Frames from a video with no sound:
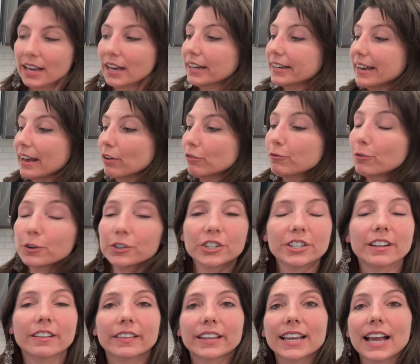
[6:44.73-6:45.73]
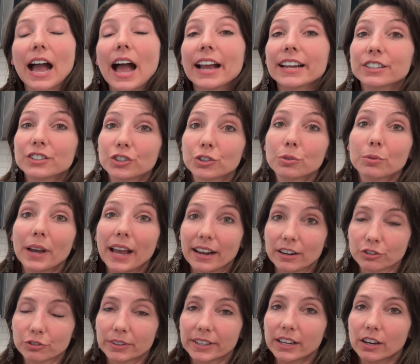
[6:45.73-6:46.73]
Now, fortunately, I do
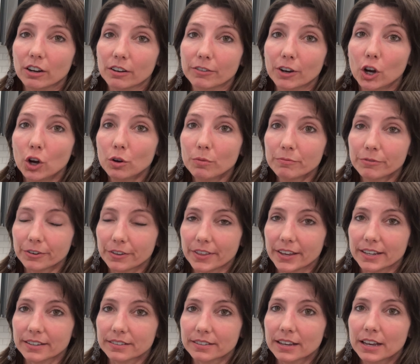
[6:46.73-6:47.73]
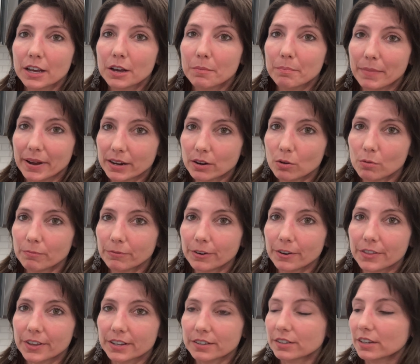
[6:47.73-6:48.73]
actually have a home for this. My home for
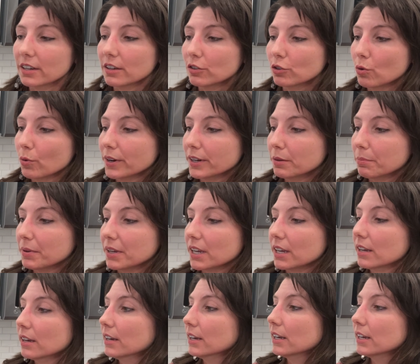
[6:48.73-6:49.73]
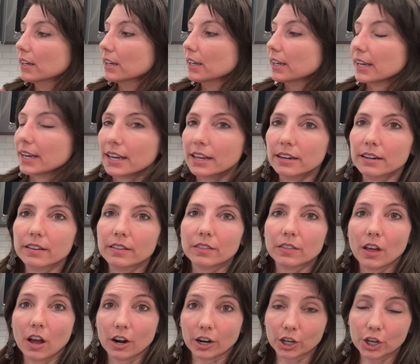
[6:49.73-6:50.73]
this is going to be in
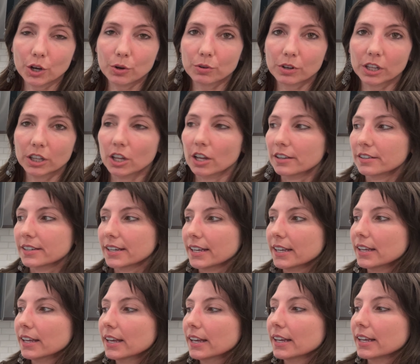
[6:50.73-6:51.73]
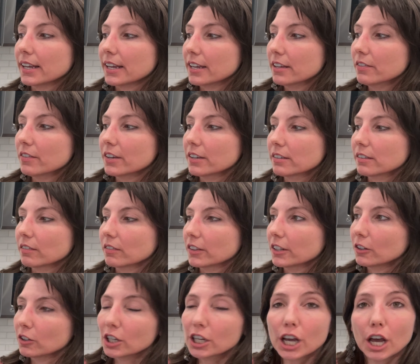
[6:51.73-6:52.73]
our coat closet in this
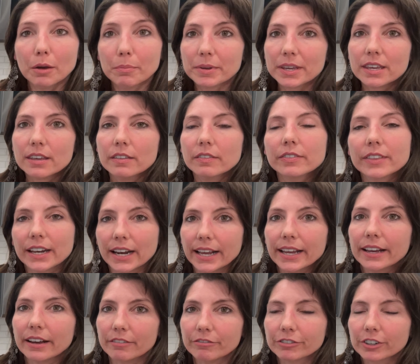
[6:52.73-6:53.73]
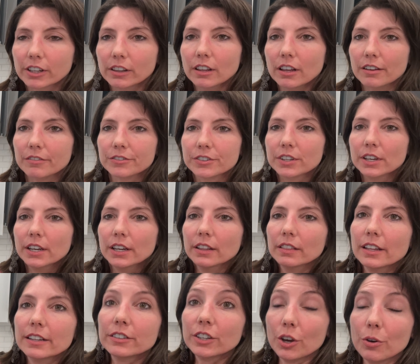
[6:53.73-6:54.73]
little cubby that I have for gloves.
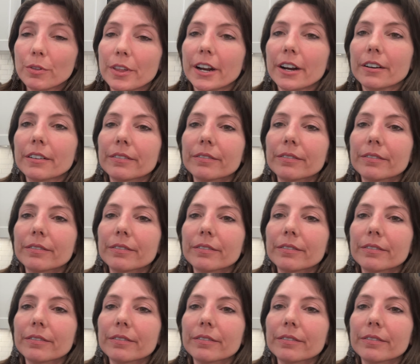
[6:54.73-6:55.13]
Let's go there.